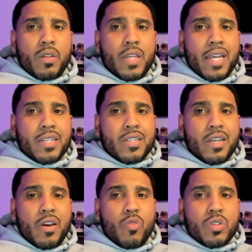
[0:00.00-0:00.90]
That
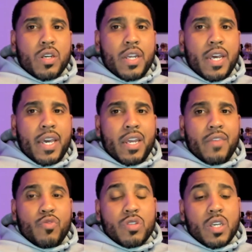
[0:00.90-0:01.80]
sale was going to end.
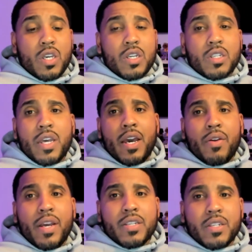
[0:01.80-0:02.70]
If you're seeing this
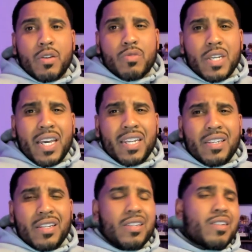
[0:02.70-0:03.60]
now, that sale's
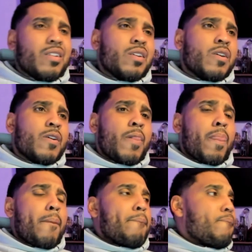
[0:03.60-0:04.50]
ending
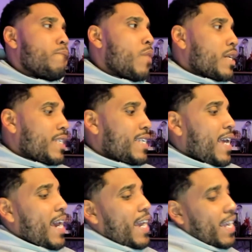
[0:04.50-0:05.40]

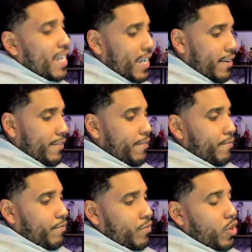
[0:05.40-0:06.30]
Monday.
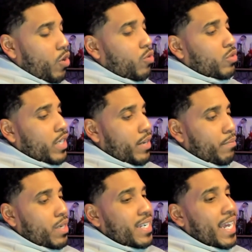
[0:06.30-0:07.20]
No, yeah,
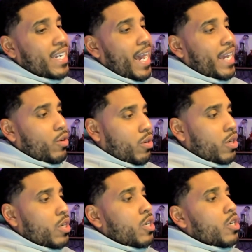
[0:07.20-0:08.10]
Monday night
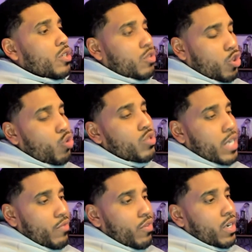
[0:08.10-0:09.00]
or
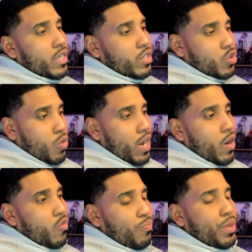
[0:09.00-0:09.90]
Tuesday, really,
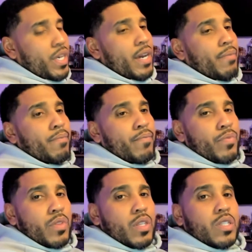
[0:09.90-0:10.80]
12 p.m.
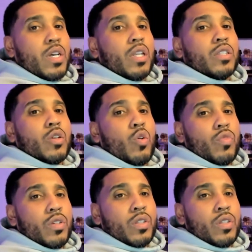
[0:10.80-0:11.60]
The sale is over.